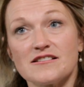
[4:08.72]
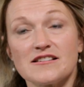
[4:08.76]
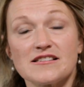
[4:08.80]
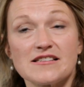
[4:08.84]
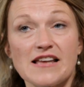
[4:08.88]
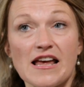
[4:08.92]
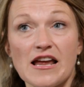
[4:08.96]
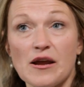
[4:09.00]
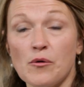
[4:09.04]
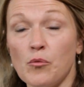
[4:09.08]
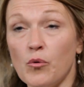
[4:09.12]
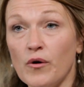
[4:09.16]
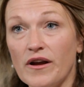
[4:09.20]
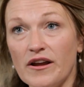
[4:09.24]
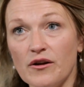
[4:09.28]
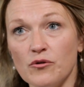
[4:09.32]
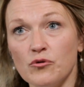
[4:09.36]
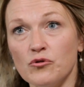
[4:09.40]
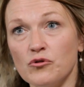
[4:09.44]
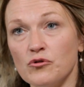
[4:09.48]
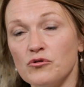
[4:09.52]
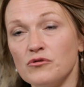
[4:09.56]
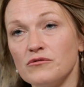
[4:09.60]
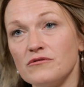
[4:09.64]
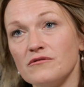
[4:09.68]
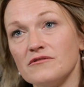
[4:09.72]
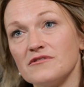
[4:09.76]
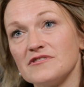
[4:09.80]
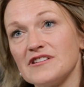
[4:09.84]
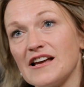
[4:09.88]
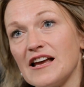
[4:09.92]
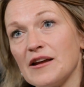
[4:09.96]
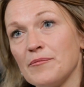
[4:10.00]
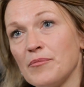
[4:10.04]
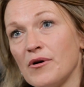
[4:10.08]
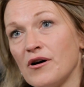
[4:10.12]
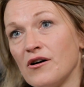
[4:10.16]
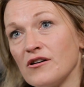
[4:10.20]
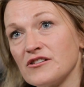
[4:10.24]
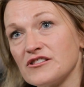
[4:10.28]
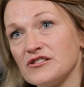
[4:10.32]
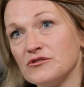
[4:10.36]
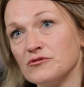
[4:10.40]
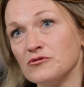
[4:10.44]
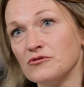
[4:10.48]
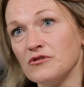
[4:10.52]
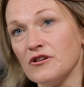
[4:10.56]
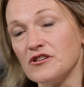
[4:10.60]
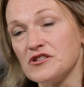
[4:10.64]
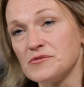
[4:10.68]
to say we all take part
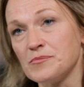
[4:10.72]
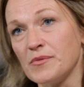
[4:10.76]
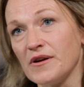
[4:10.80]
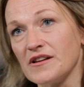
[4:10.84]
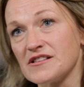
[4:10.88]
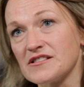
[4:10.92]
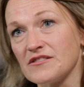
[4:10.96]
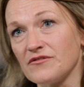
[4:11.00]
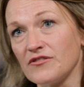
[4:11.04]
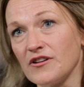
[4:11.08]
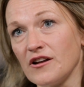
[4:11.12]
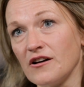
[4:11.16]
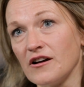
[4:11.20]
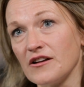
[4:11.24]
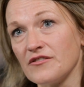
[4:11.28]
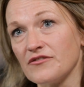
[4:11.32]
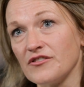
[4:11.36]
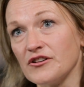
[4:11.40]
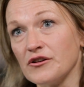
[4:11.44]
in all those bits of life